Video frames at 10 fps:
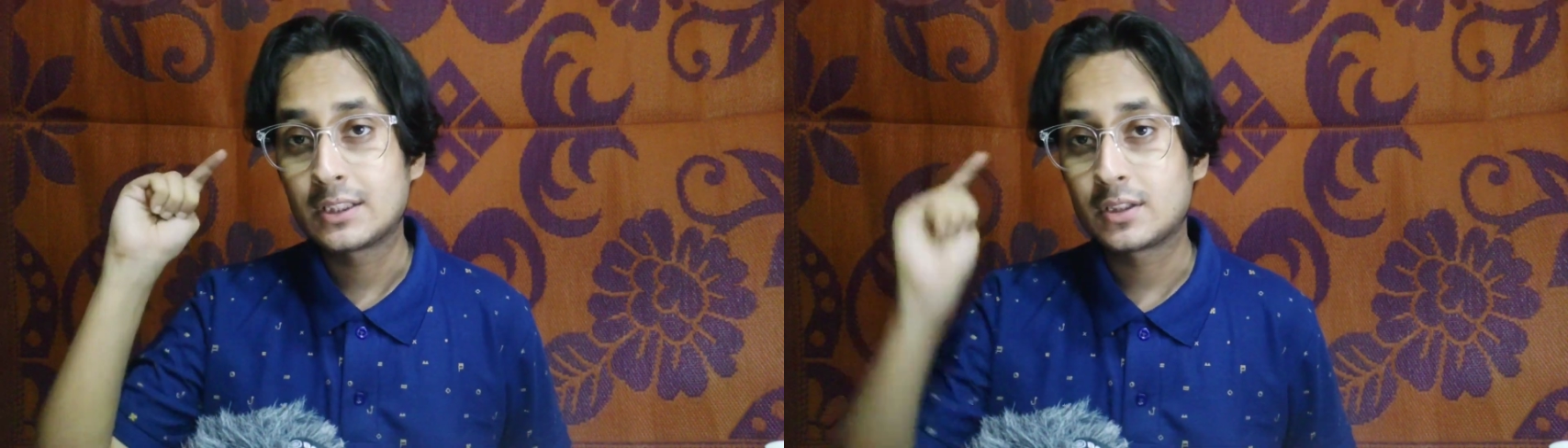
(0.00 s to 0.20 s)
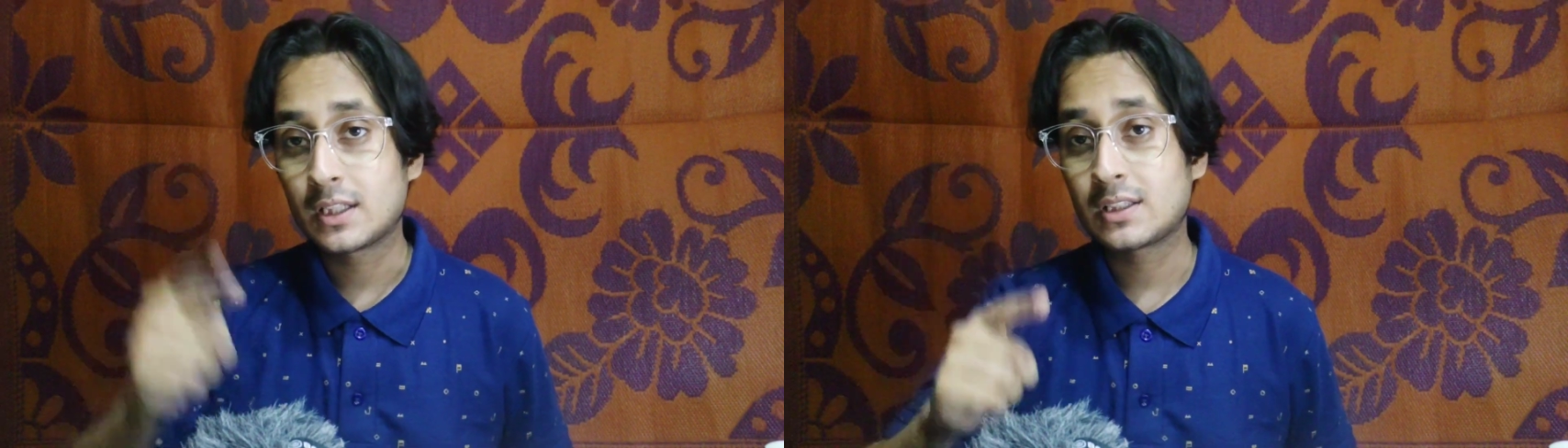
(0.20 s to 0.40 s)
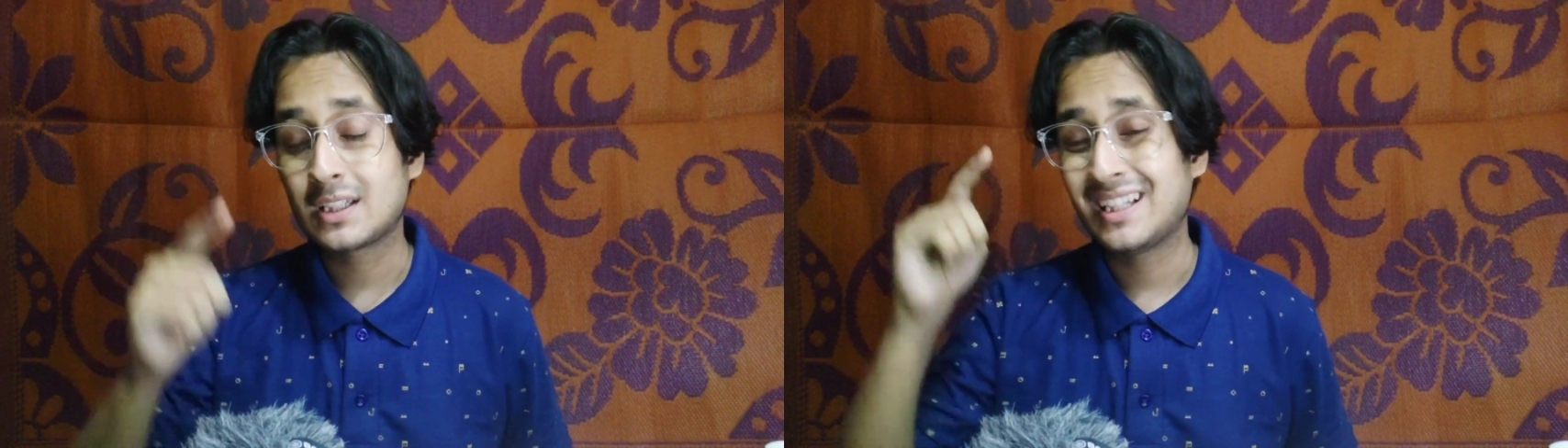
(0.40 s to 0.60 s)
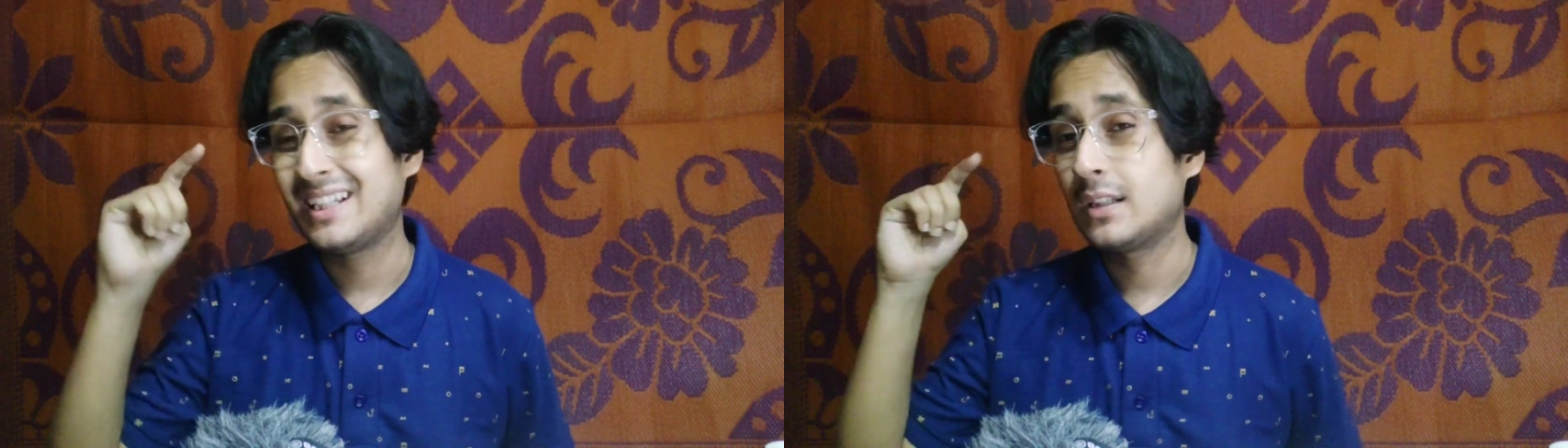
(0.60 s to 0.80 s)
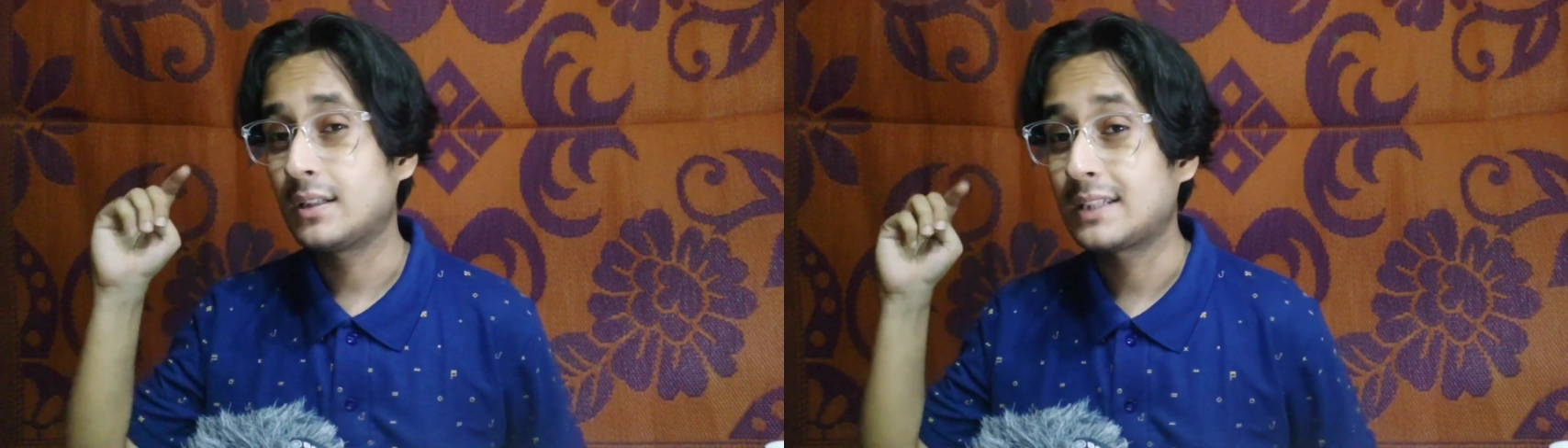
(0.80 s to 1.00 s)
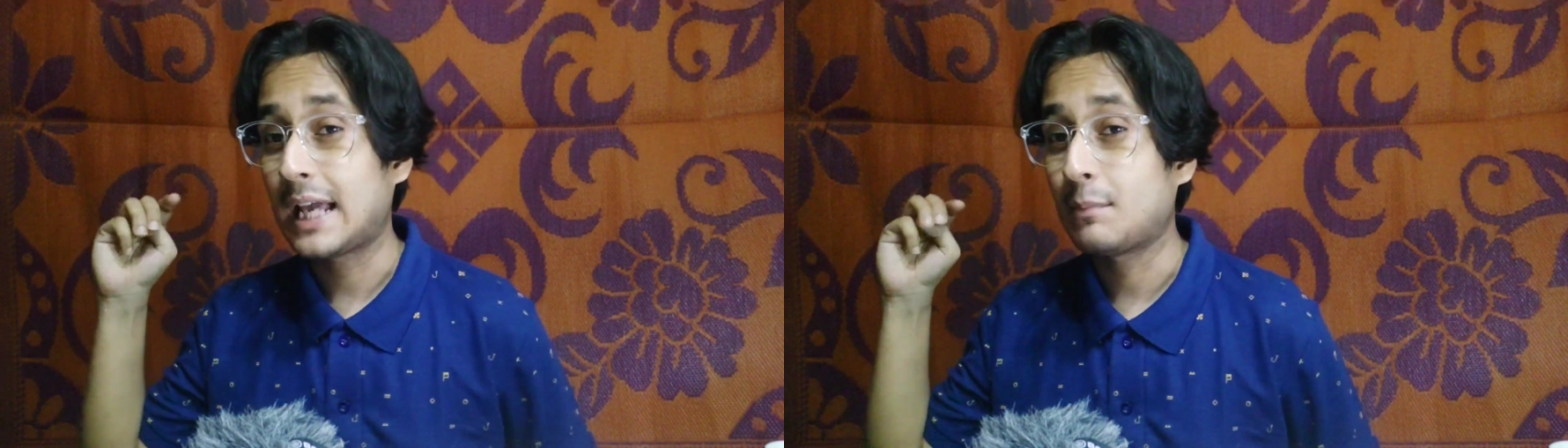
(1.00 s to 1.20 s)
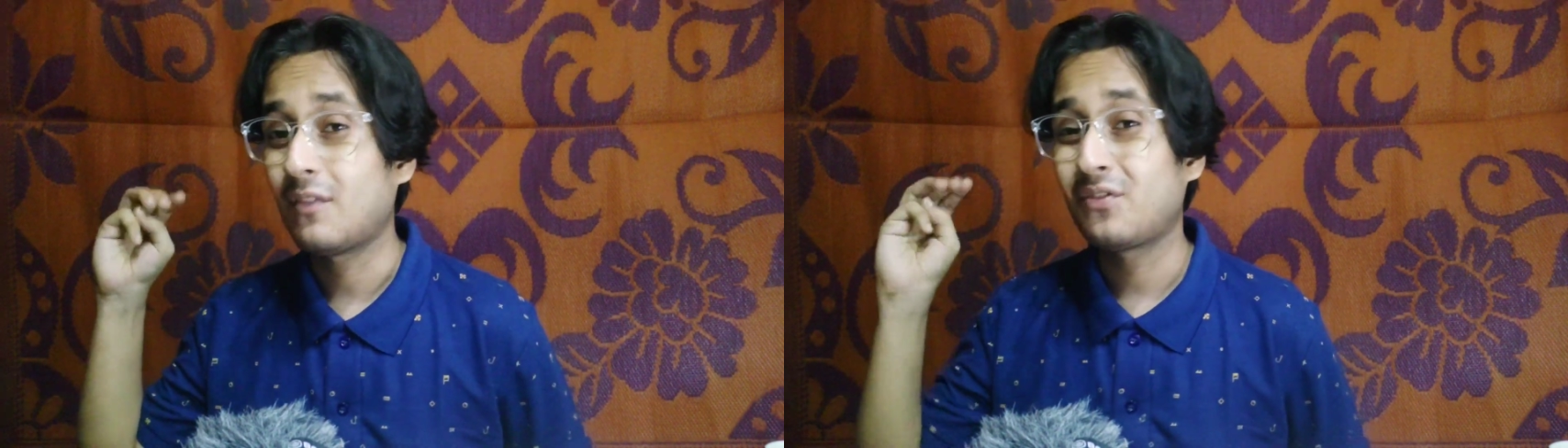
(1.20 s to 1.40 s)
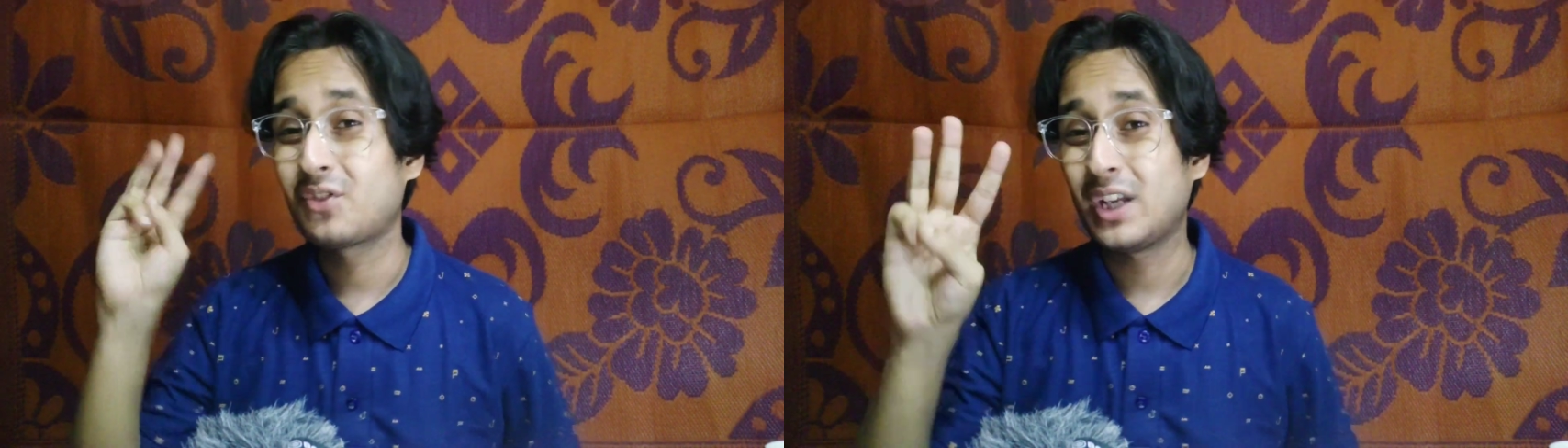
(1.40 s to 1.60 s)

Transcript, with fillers: just in the time of